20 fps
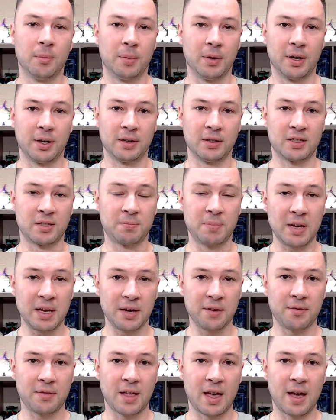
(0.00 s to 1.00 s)
But
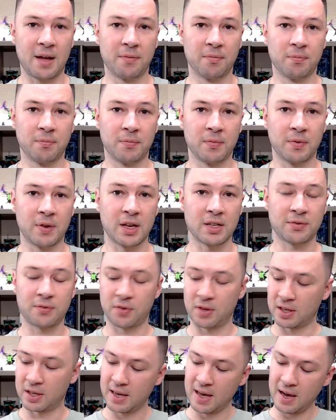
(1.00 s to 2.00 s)
speaking of that, as
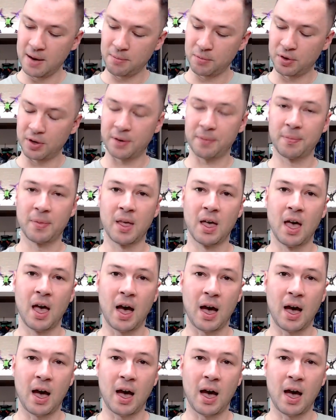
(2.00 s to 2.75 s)
for the camera,